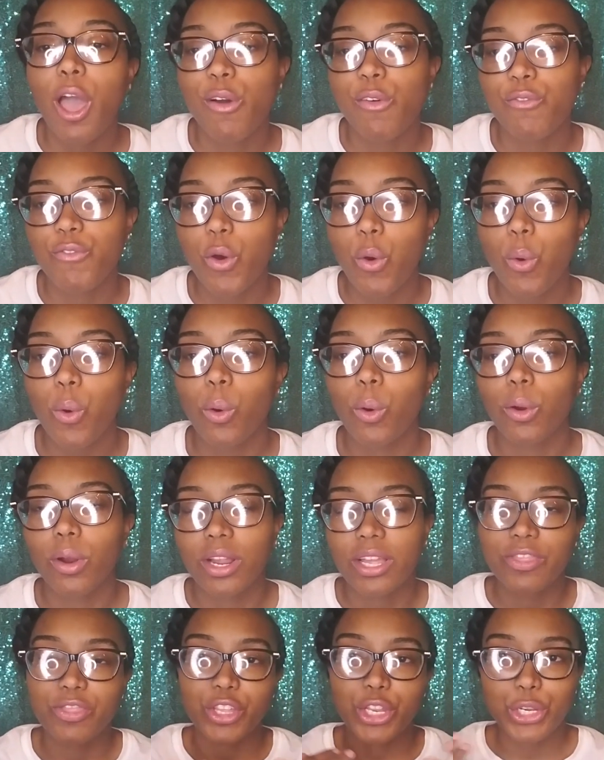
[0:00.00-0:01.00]
for
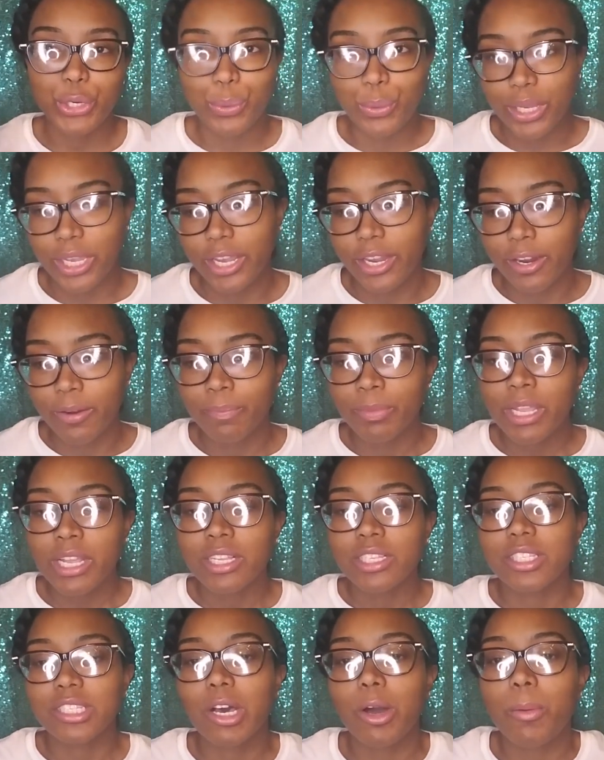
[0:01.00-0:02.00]
the new year.
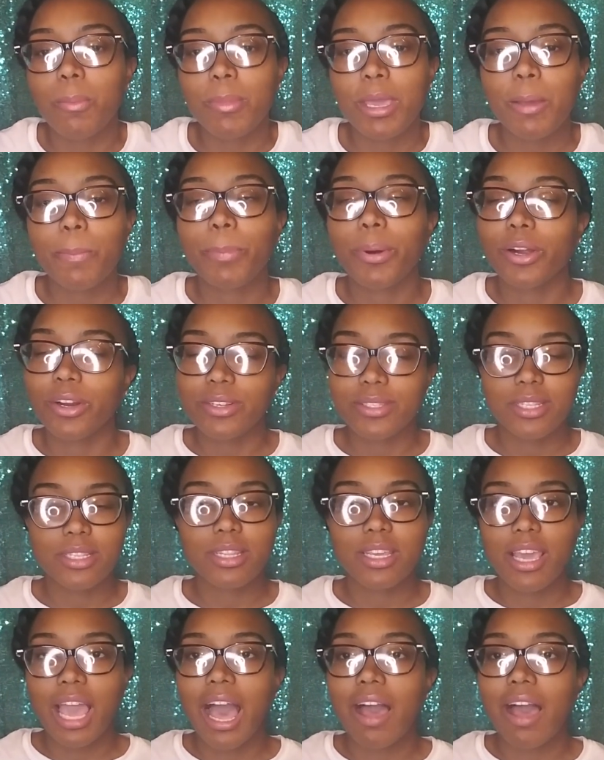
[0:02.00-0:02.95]
So me personally,